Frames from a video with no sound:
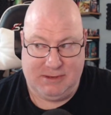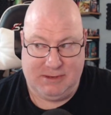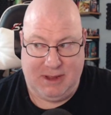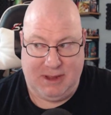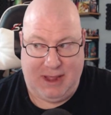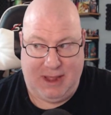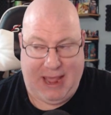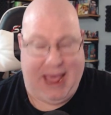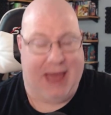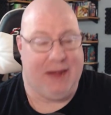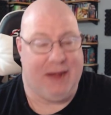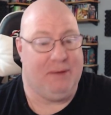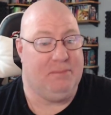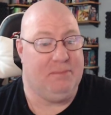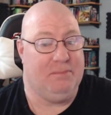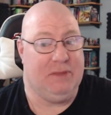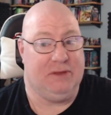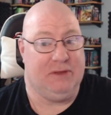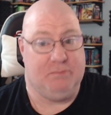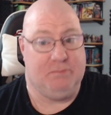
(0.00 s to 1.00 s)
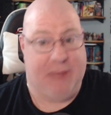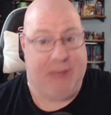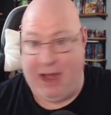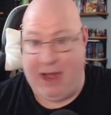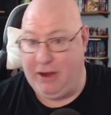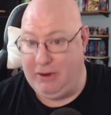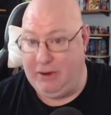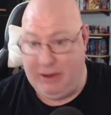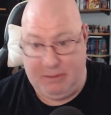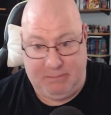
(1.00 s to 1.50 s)
Adam is
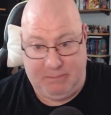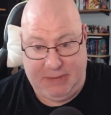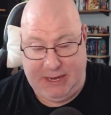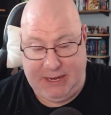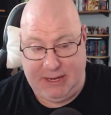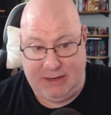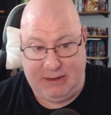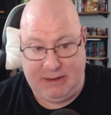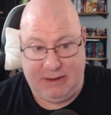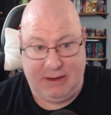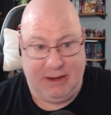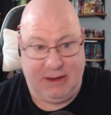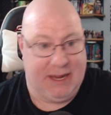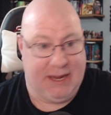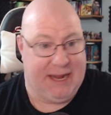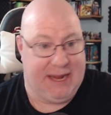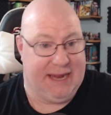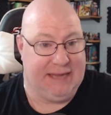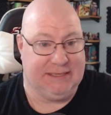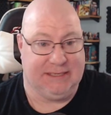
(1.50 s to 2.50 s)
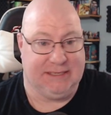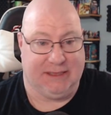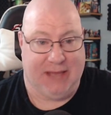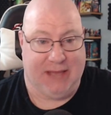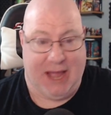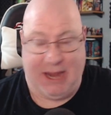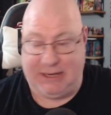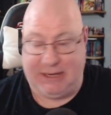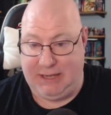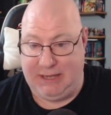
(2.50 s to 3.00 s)
battered and beaten. He's
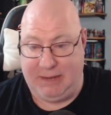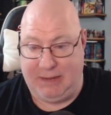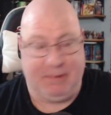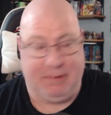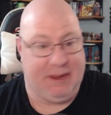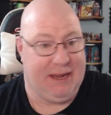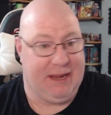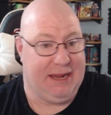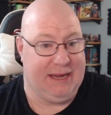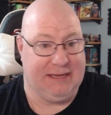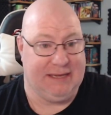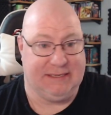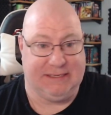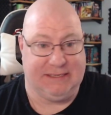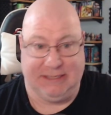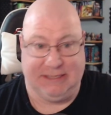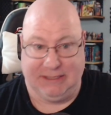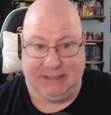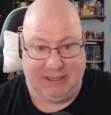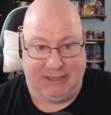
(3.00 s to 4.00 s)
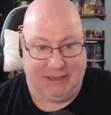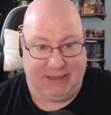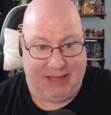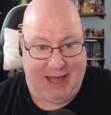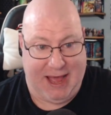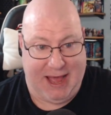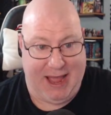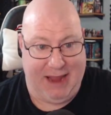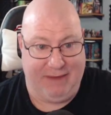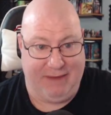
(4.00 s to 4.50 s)
locked up. He's still
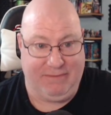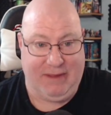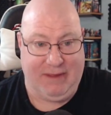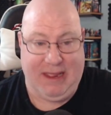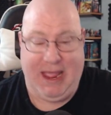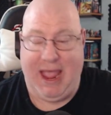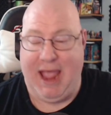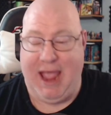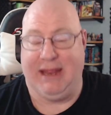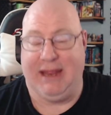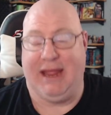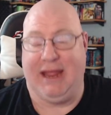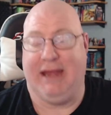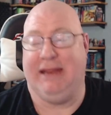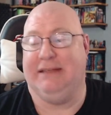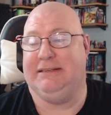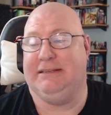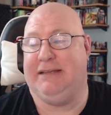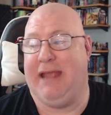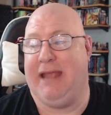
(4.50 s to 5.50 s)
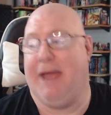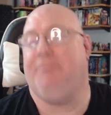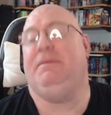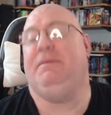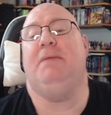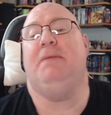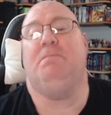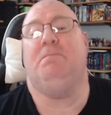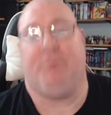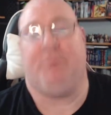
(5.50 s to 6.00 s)
alive. And that he's kept
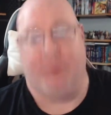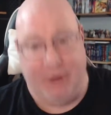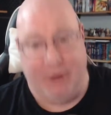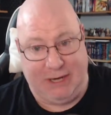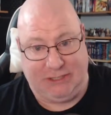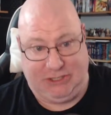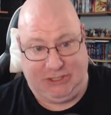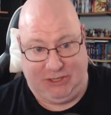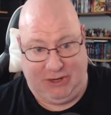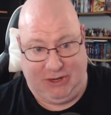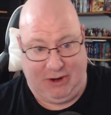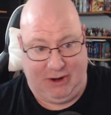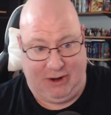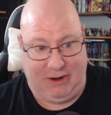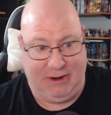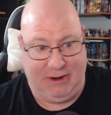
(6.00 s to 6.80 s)
him prisoner